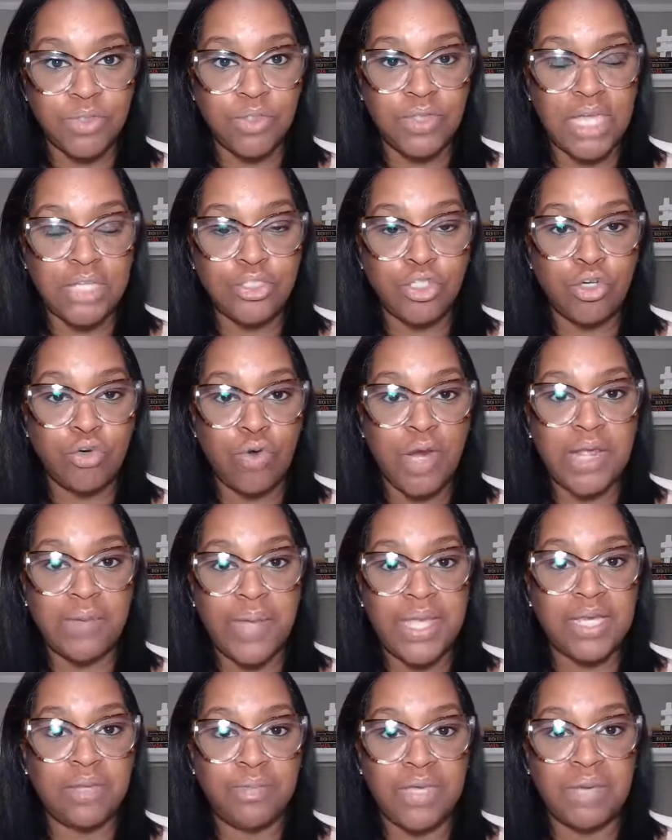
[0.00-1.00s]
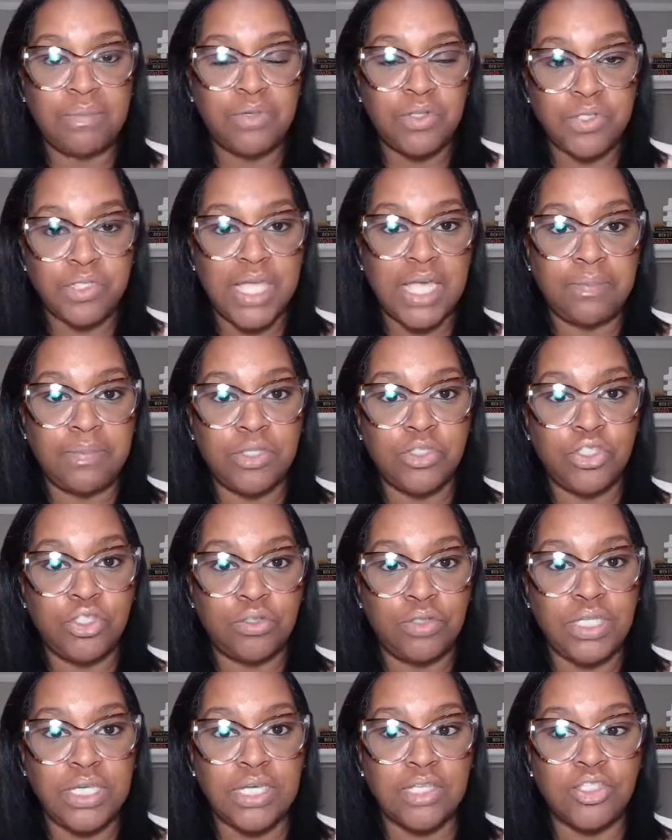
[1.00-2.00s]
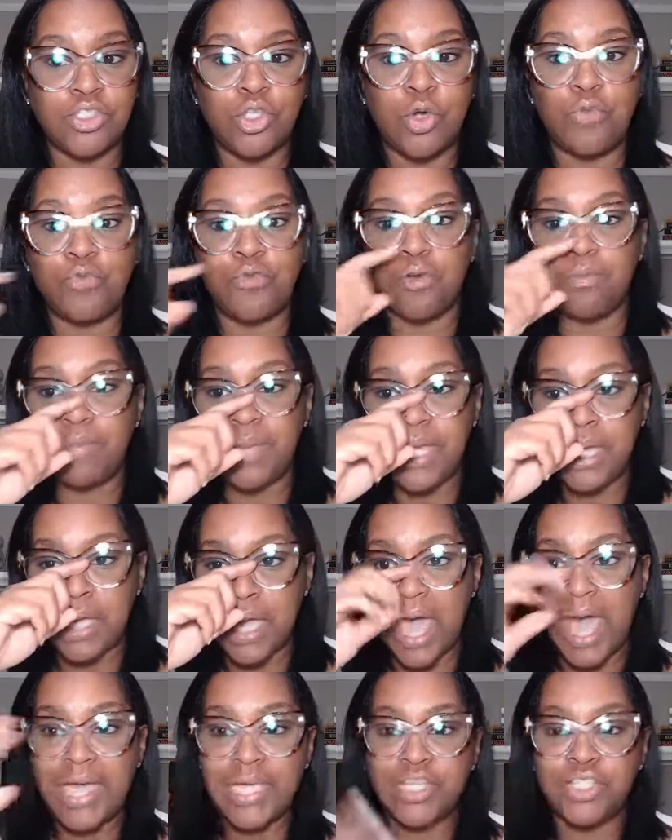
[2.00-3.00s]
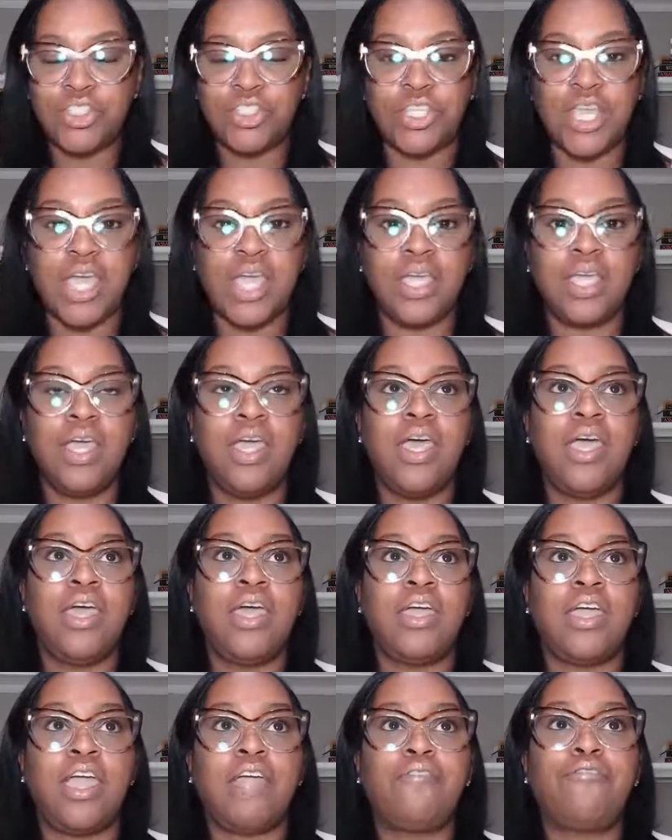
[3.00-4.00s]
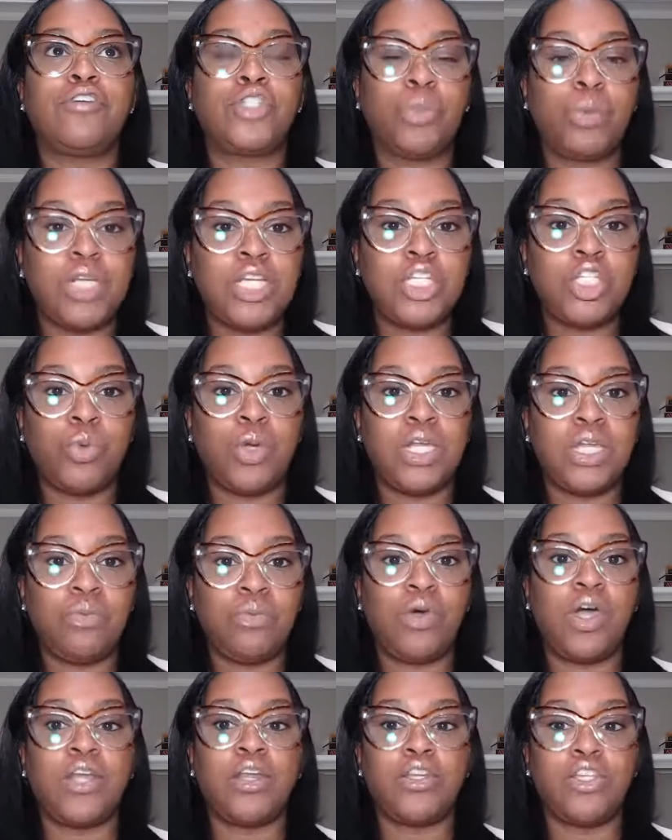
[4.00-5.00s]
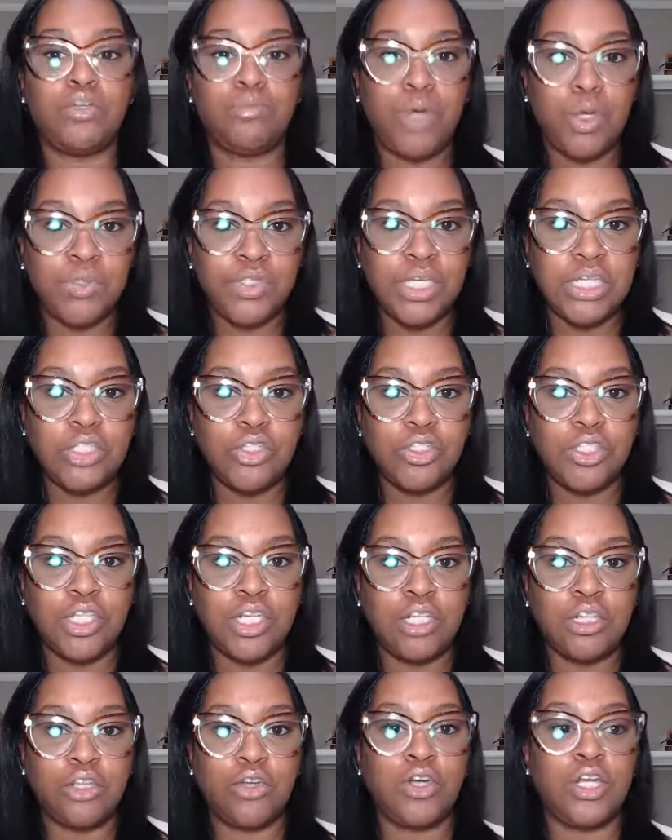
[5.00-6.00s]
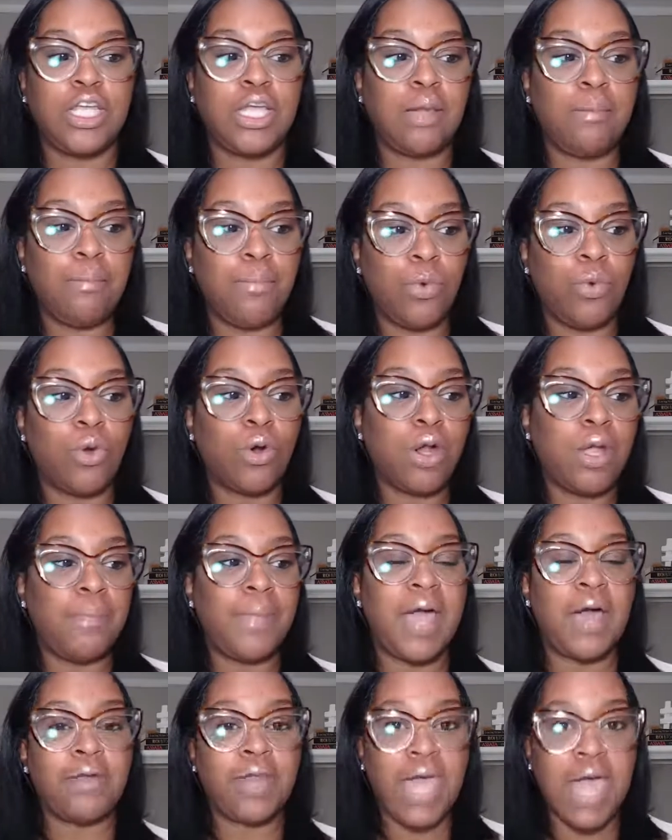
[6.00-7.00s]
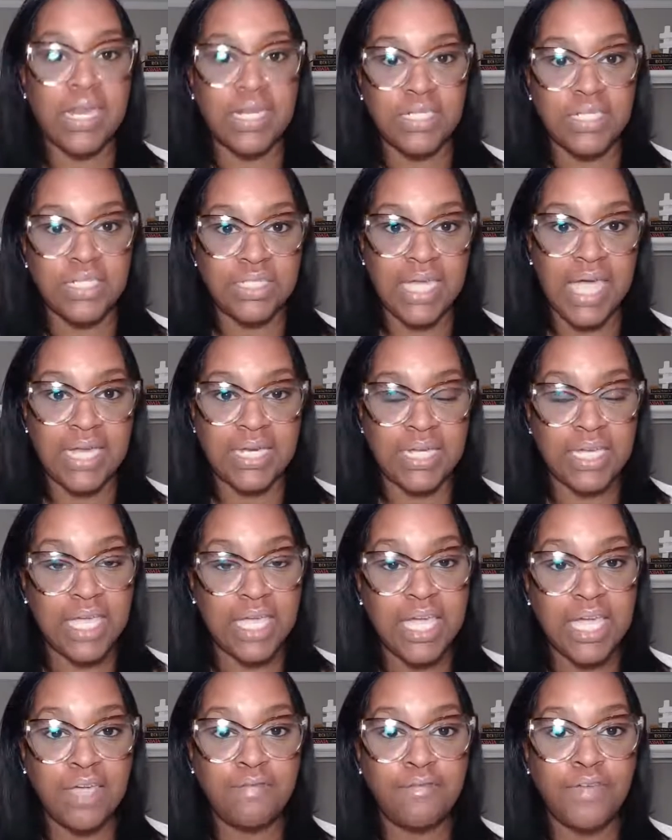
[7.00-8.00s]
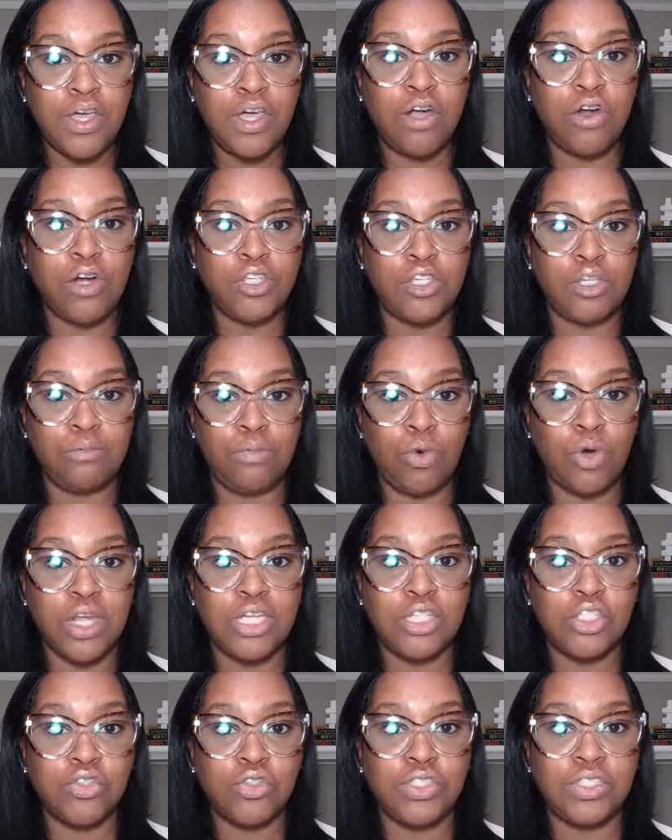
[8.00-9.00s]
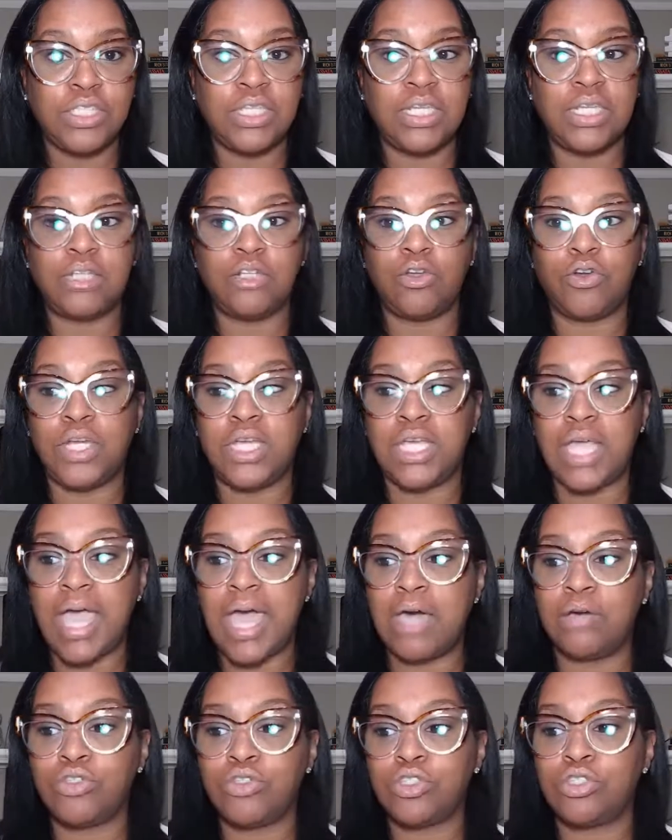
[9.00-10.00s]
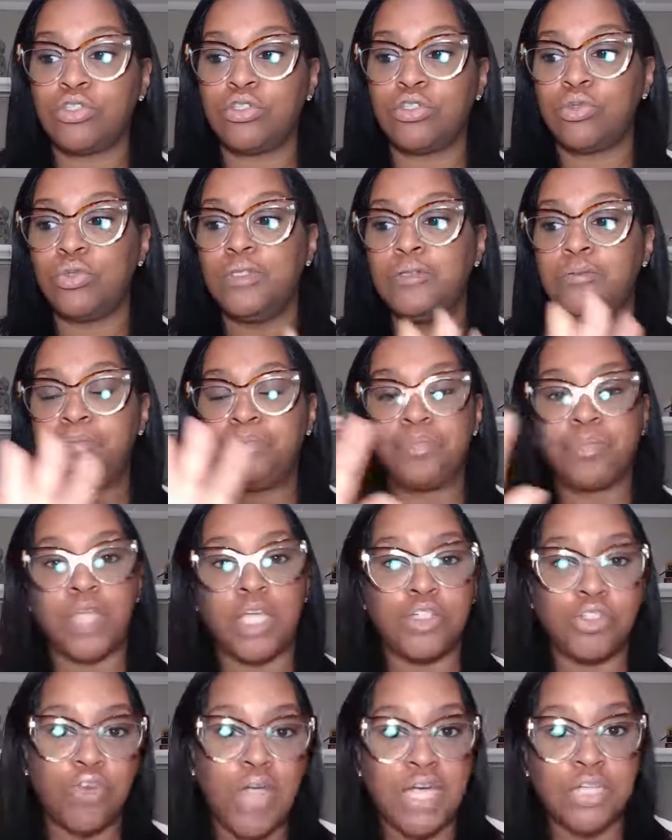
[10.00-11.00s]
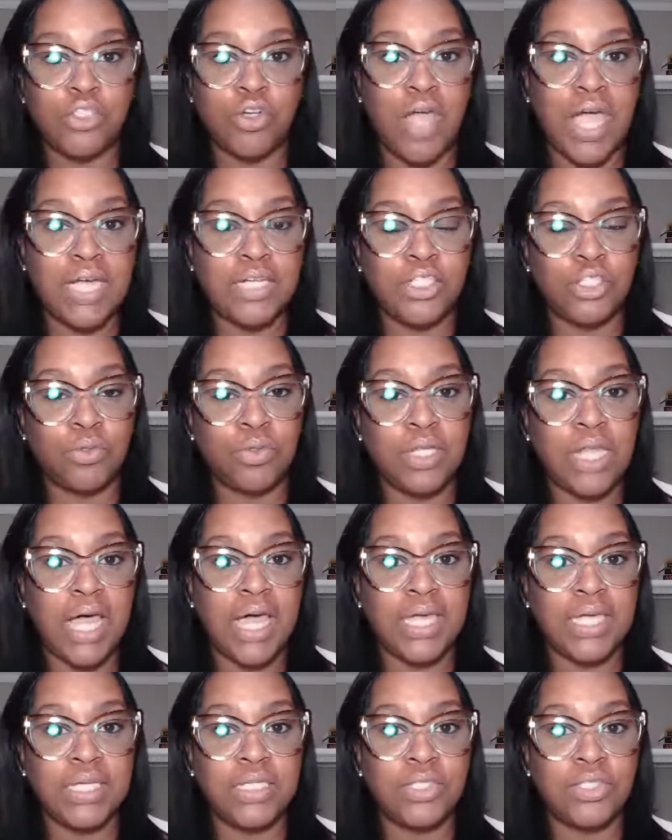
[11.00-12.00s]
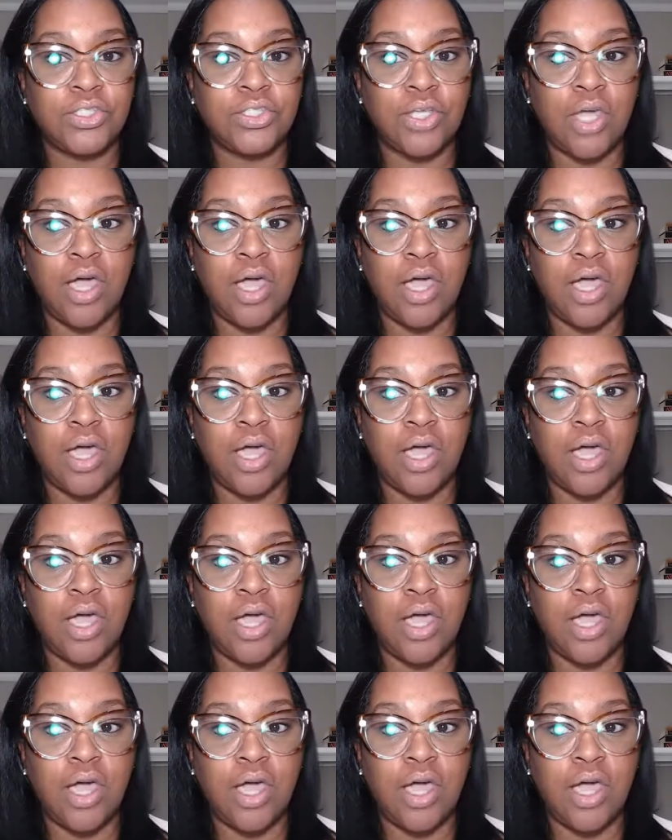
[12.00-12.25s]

So that's a great way to be able to segment your list. So for me, I could say, for 2021, are you most interested in learning more about how to design in Canva? Or are you more interested in learning how to attract your ideal clients?